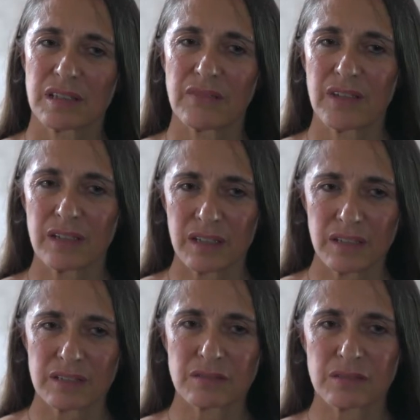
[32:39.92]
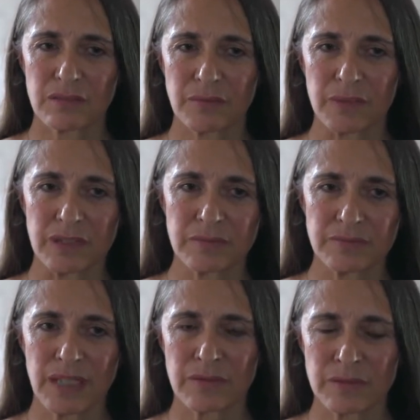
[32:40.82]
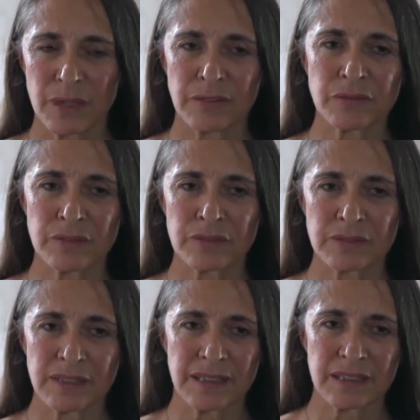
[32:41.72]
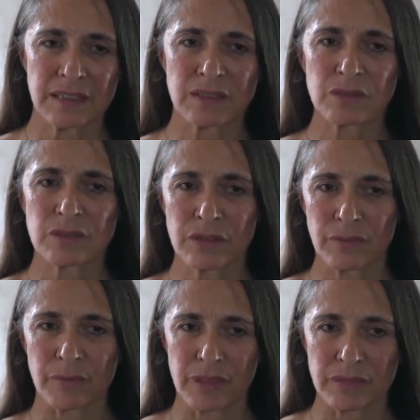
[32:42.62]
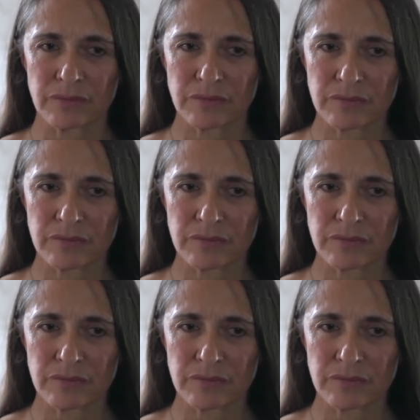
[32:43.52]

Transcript: And then he drove me, after that, he drove me